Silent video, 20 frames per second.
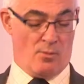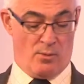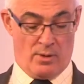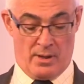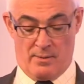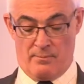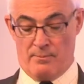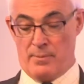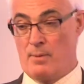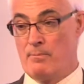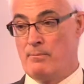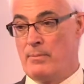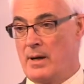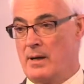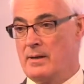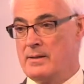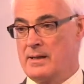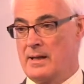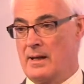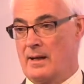when
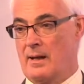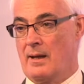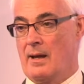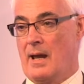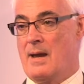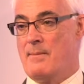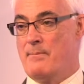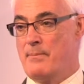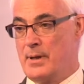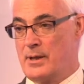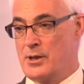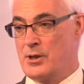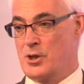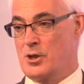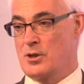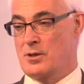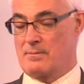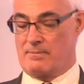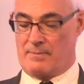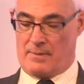Bombardier, a
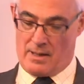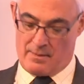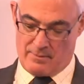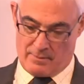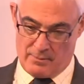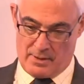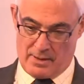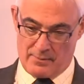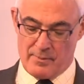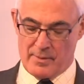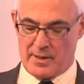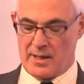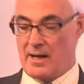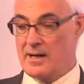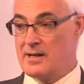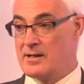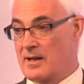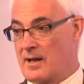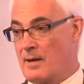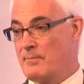British, a
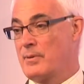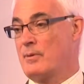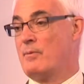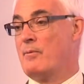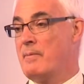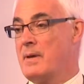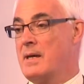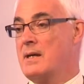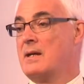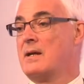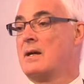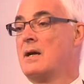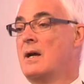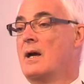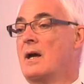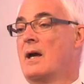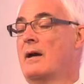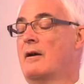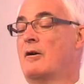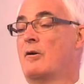Canadian company but making
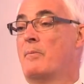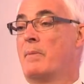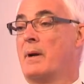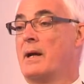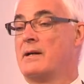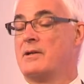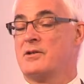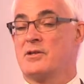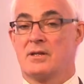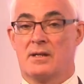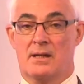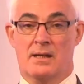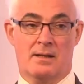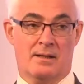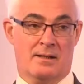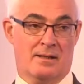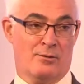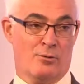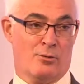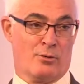aeroplanes
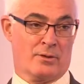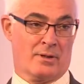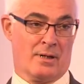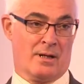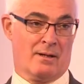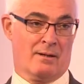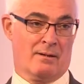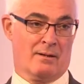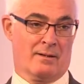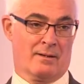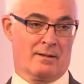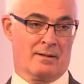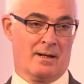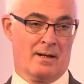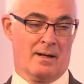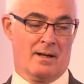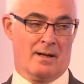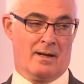in Northern Ireland,